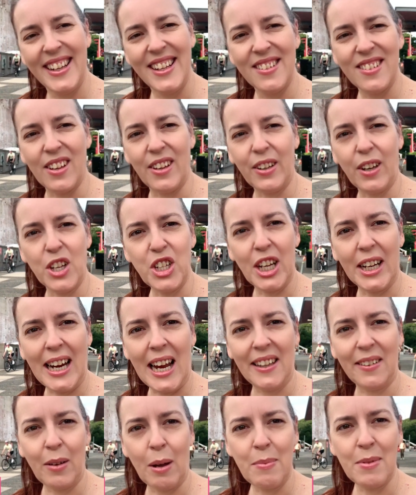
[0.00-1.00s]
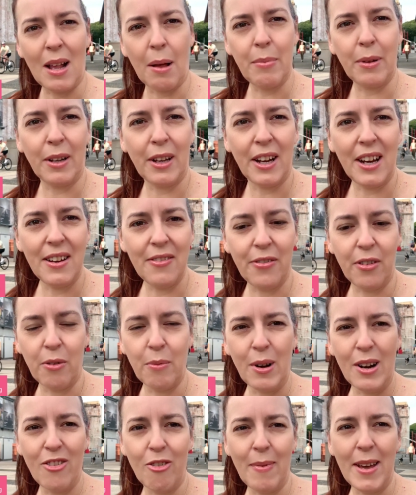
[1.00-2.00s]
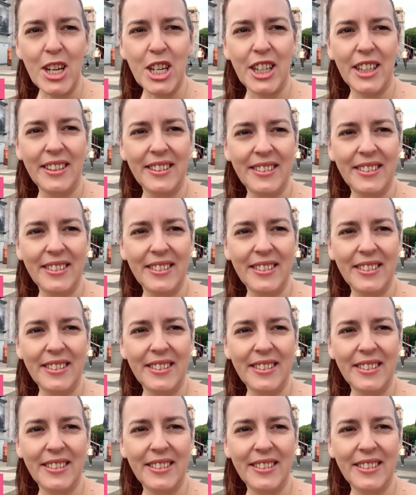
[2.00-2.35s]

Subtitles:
So go check out the website below for more information.